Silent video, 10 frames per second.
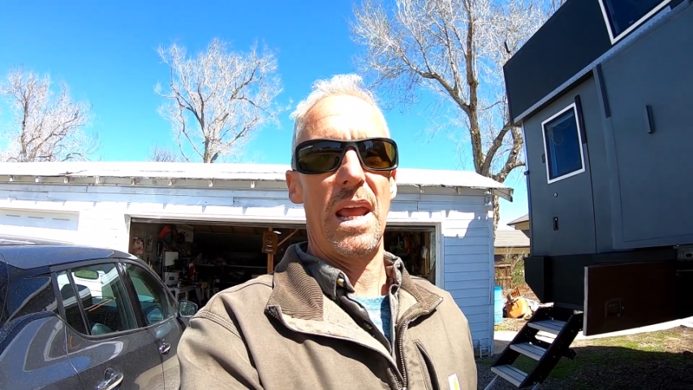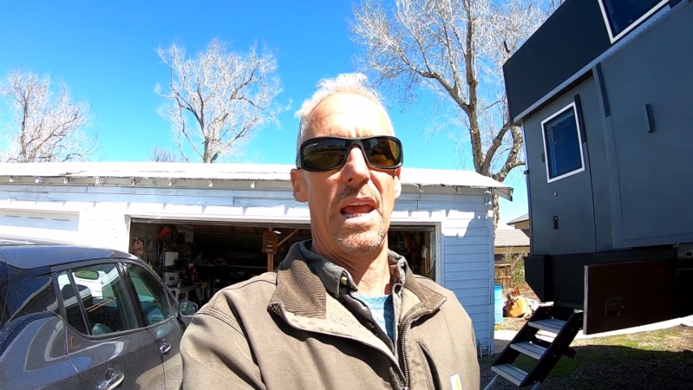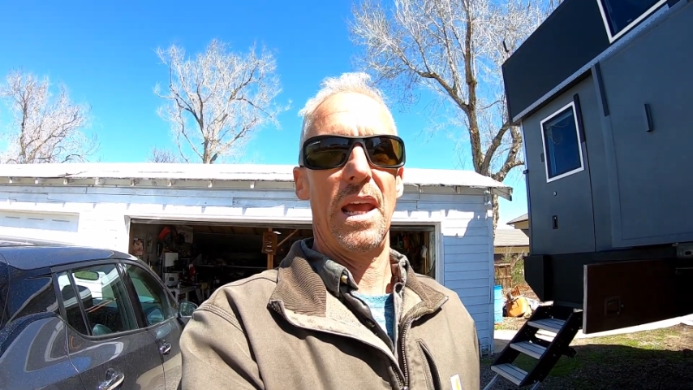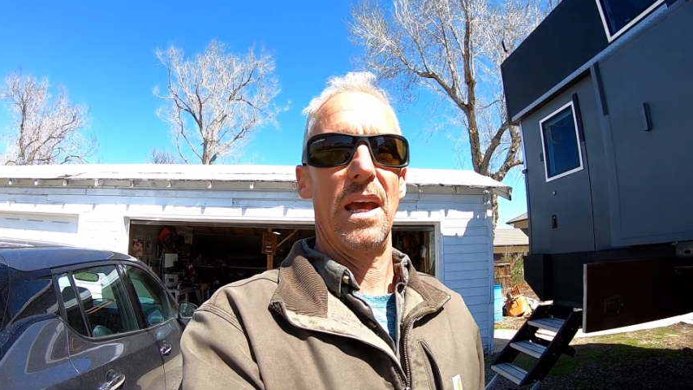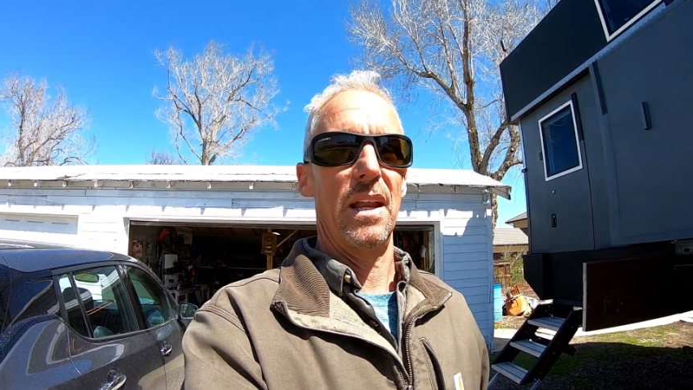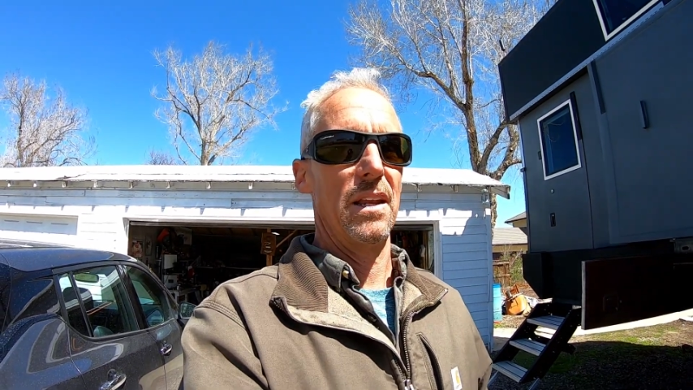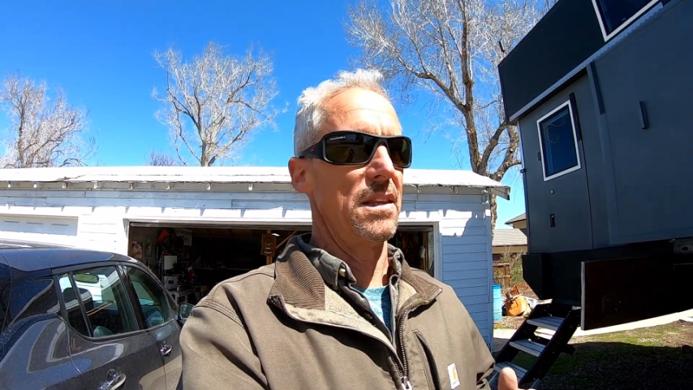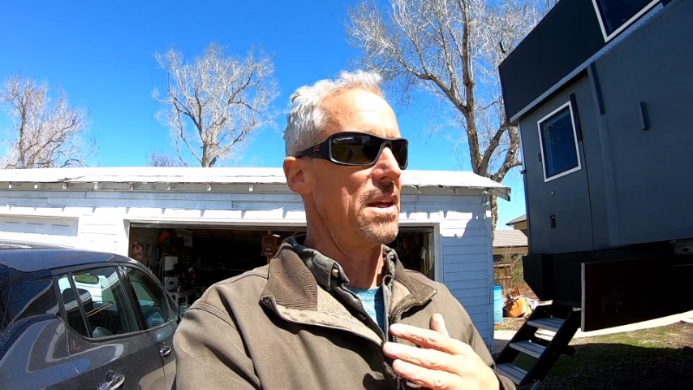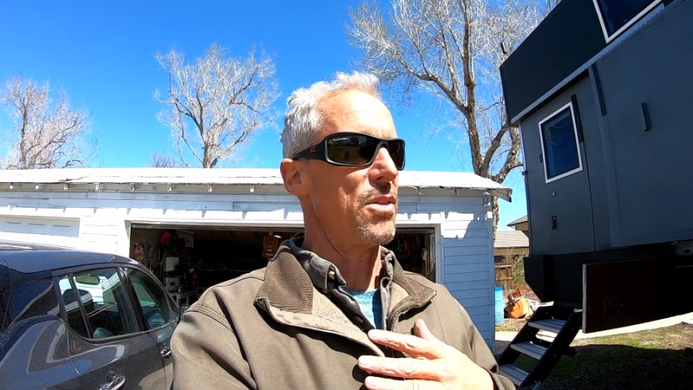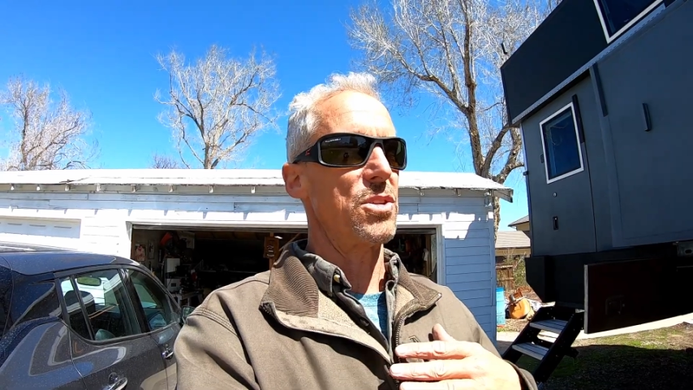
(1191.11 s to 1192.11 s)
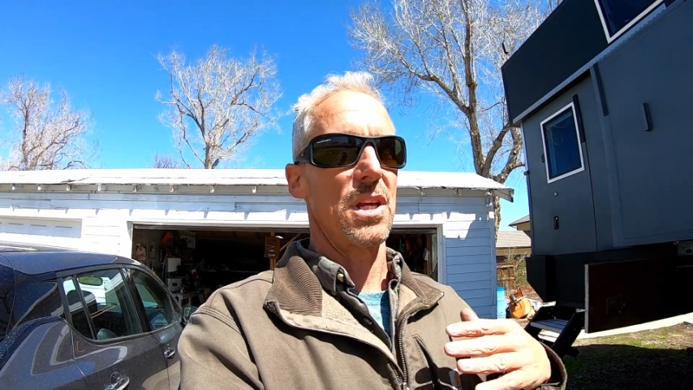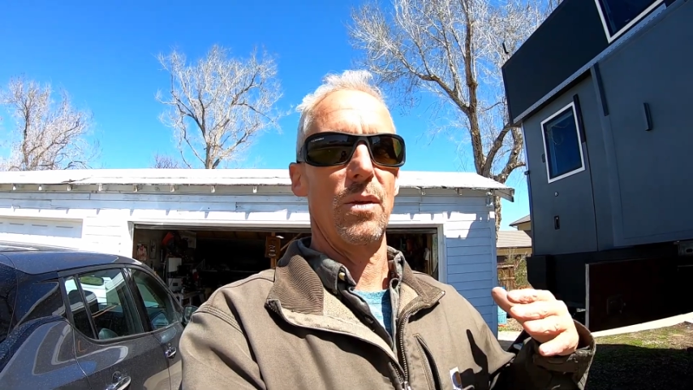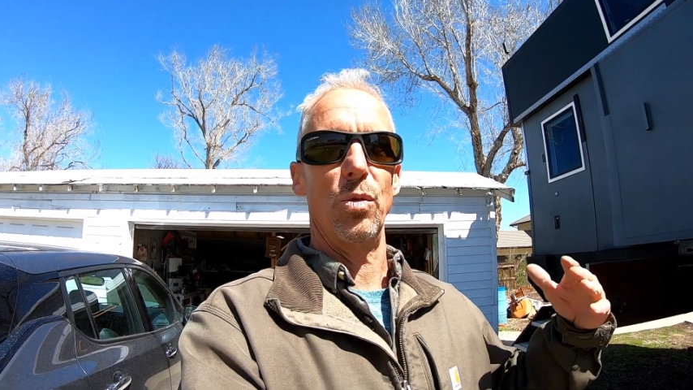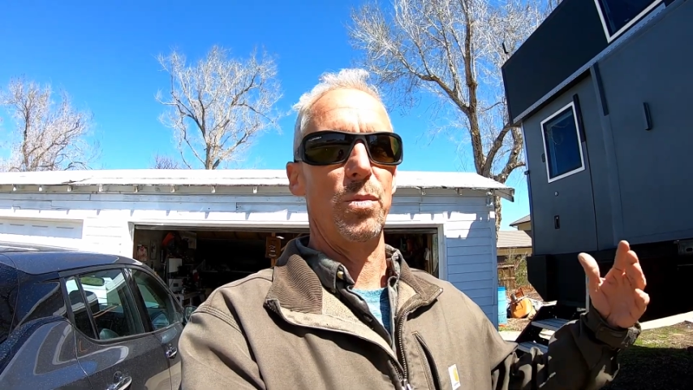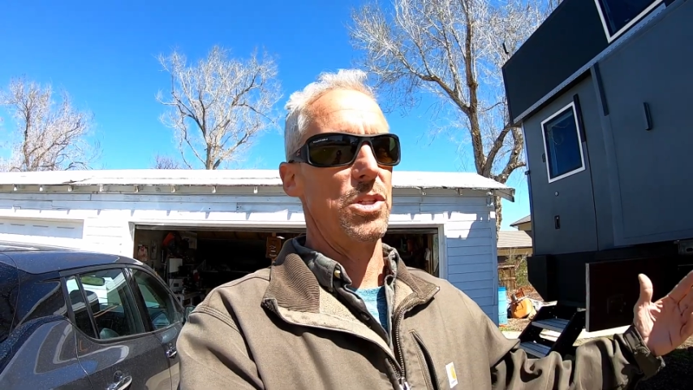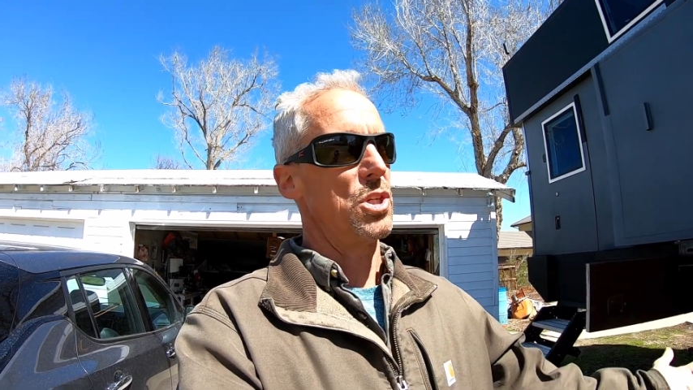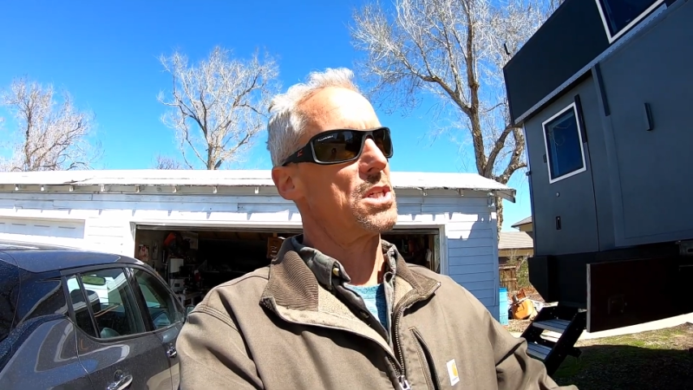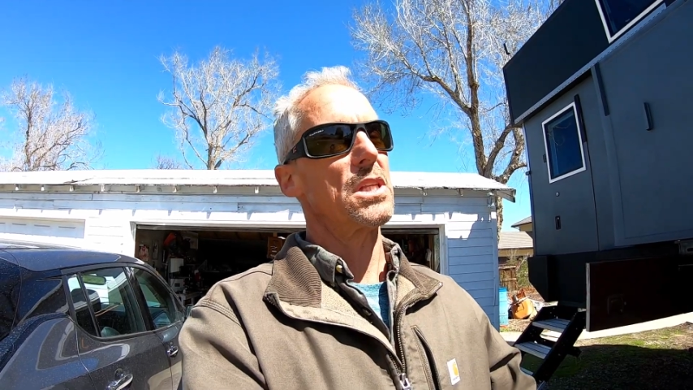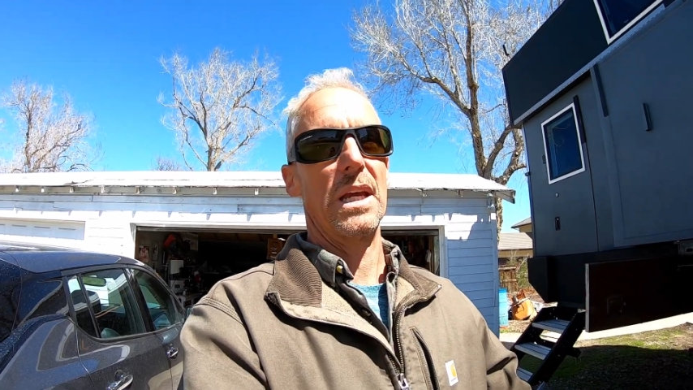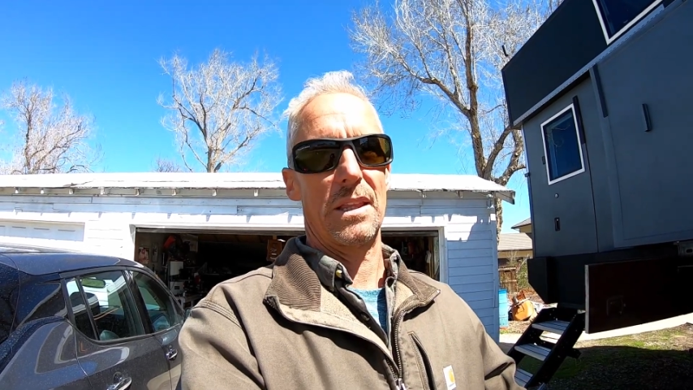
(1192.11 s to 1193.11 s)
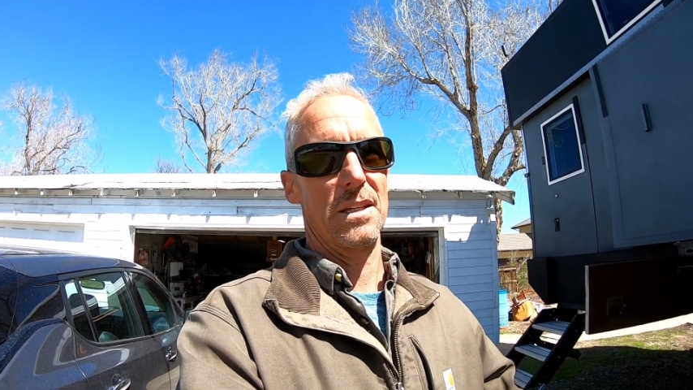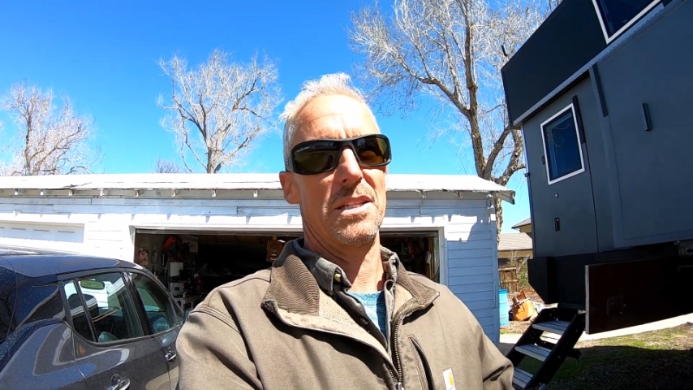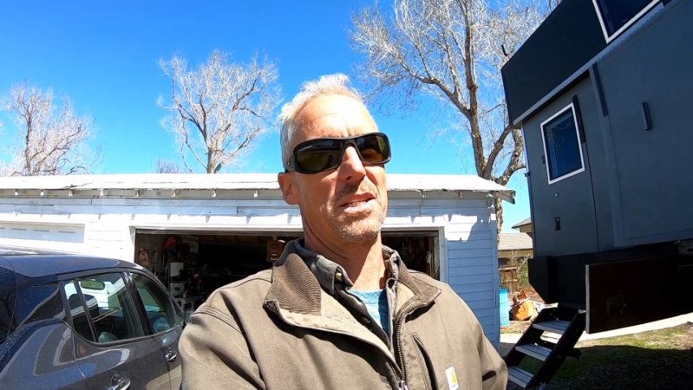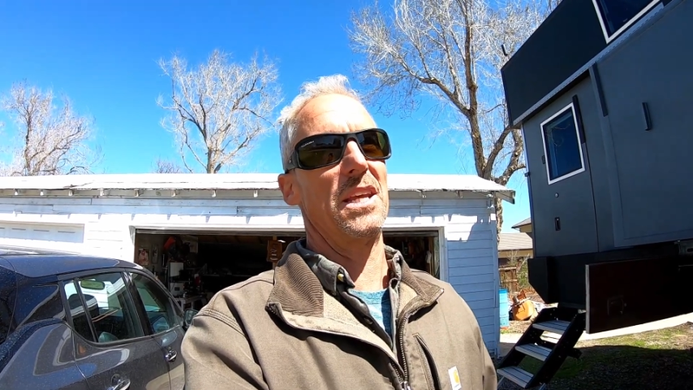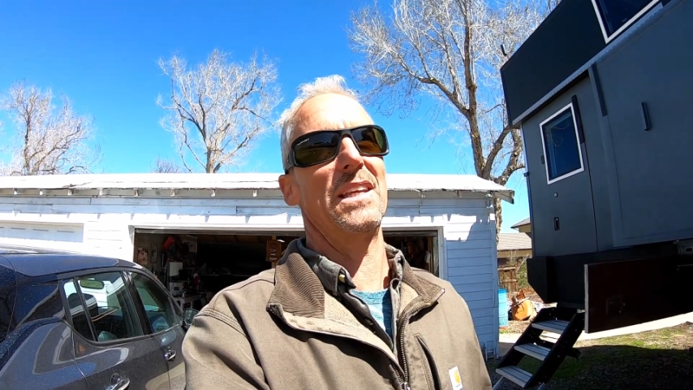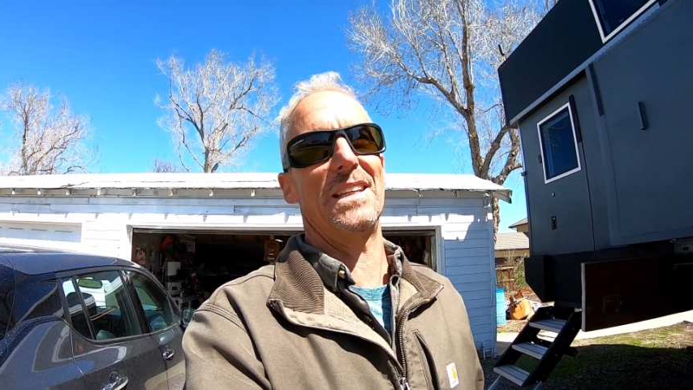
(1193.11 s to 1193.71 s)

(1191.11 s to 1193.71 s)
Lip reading: and the other side will be just like this